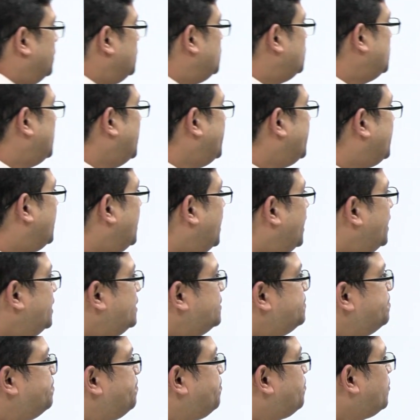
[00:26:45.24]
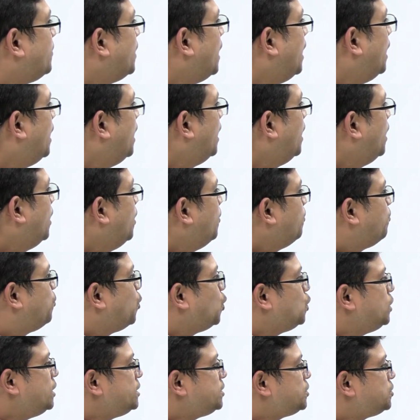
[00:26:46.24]
pituitary gland.
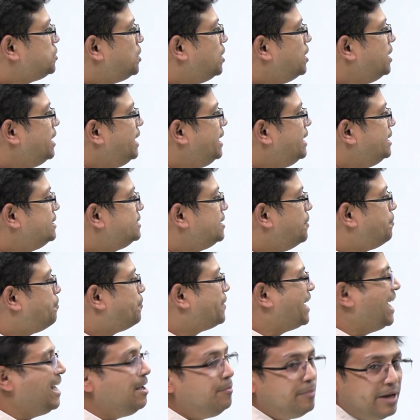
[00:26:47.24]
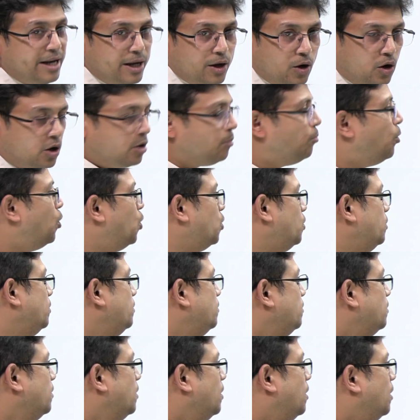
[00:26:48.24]
Progesterone is the primary hormone
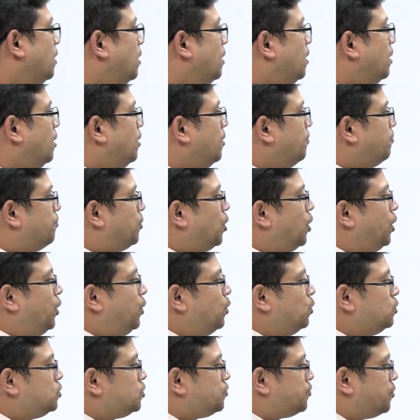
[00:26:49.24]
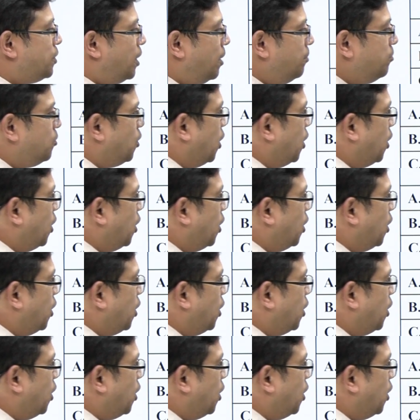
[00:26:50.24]
produced from